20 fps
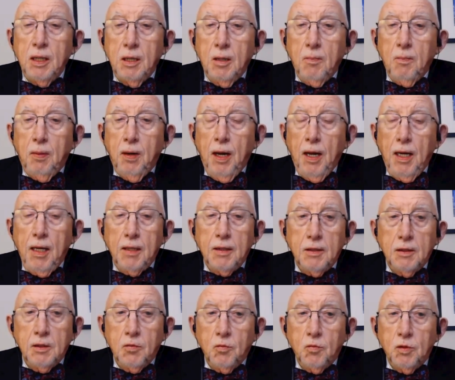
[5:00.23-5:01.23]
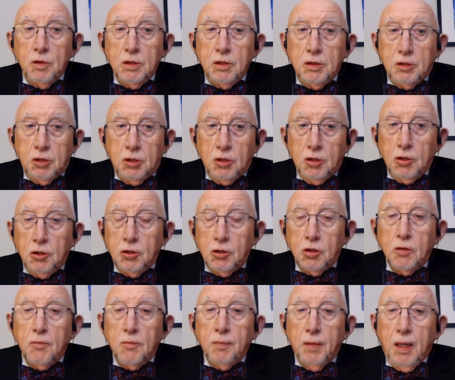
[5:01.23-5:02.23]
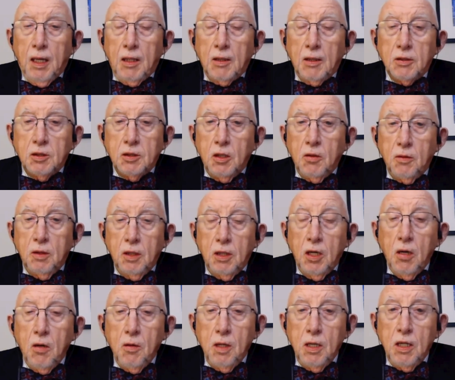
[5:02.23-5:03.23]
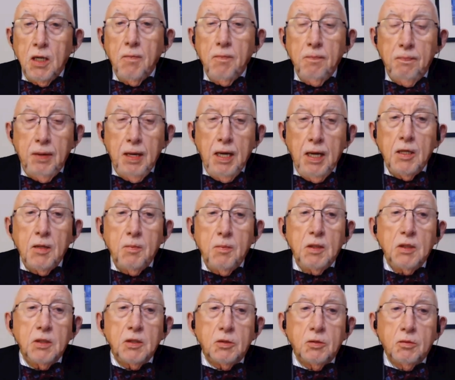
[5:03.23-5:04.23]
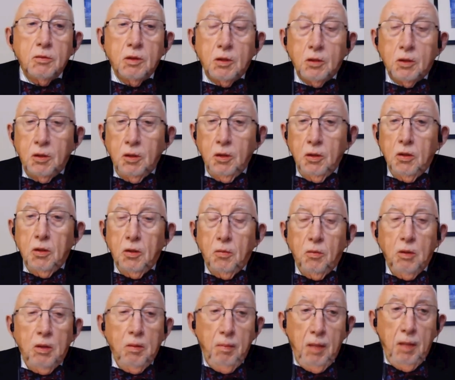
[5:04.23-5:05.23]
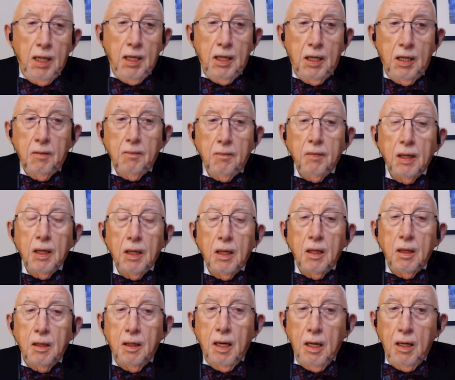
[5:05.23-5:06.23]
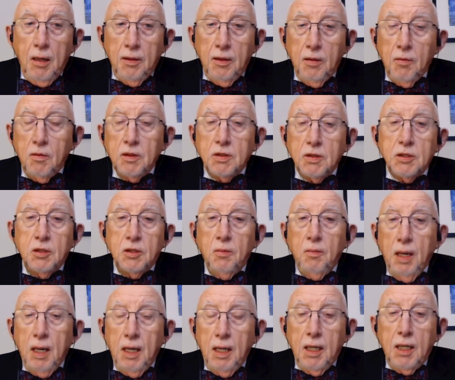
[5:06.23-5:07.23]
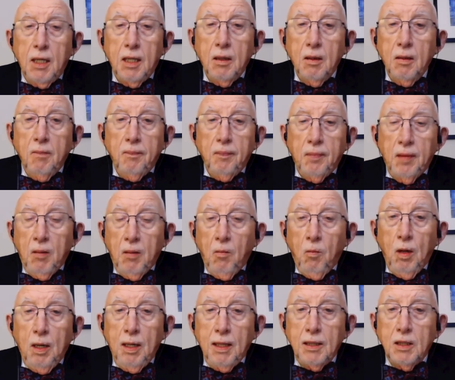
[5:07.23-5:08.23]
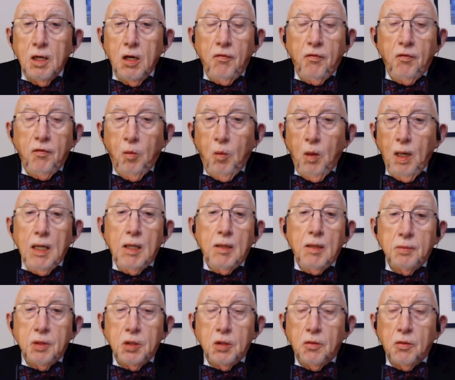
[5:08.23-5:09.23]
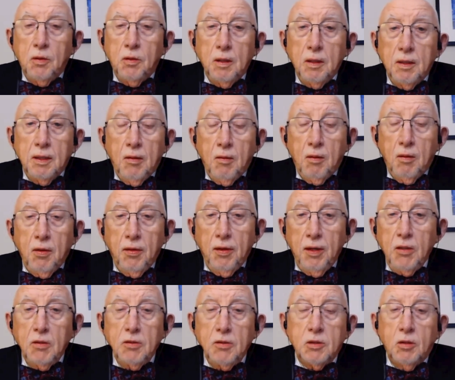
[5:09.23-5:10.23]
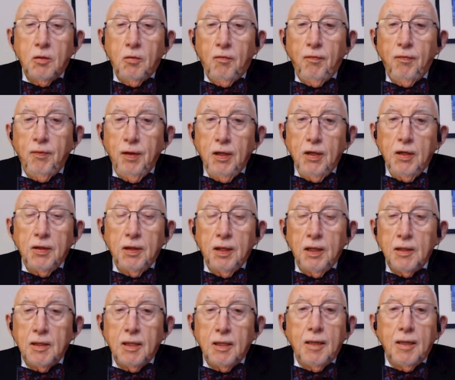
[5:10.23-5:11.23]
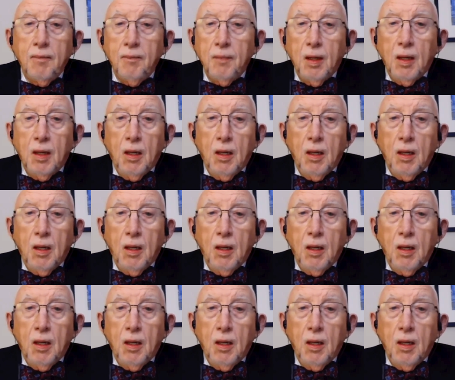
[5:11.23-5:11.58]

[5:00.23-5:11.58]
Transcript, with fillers: being applied in research, as though the only impediment to a cure were money. Now there is the money. Will it overwhelm you? There are those who fear that the